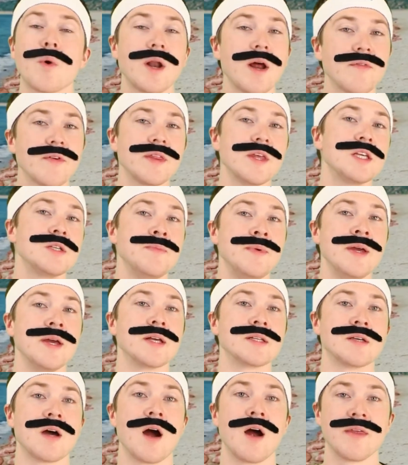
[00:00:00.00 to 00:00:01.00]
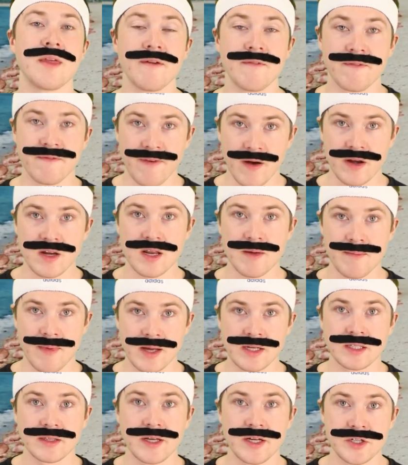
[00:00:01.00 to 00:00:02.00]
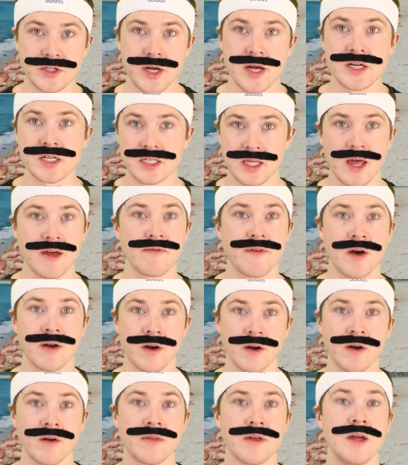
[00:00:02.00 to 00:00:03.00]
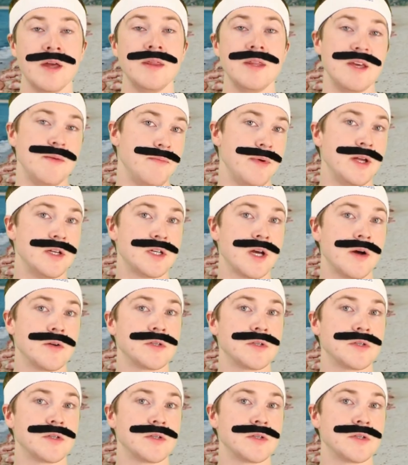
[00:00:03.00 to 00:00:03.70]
Whatever these beings are, they've fundamentally changed life on Earth in the Beach